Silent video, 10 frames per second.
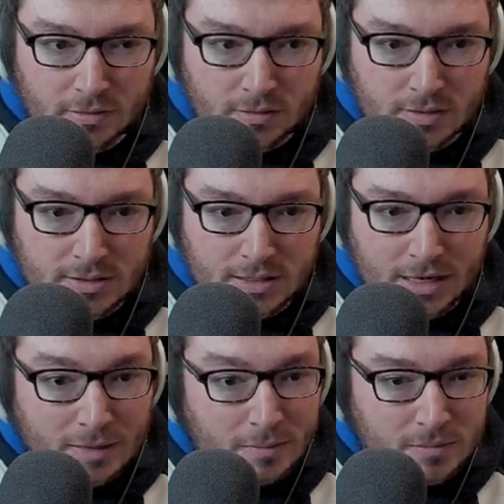
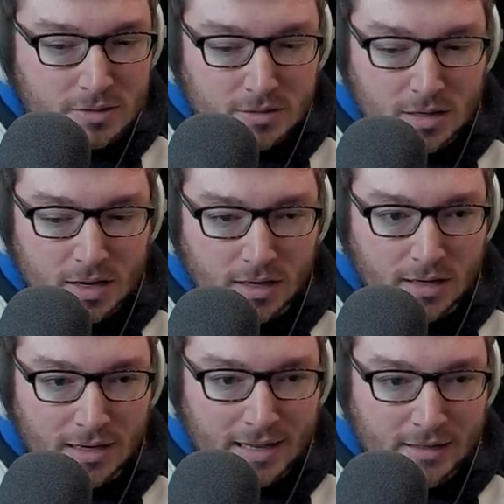seems kind
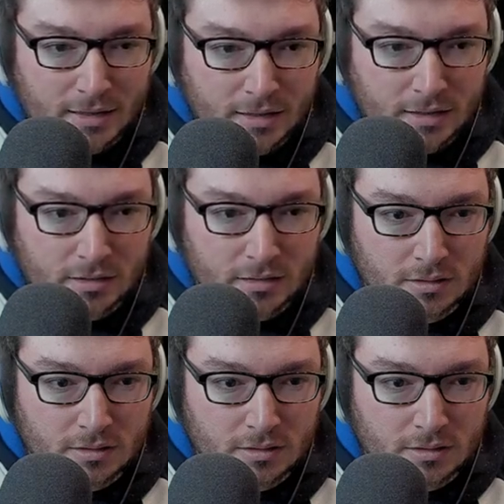of lacking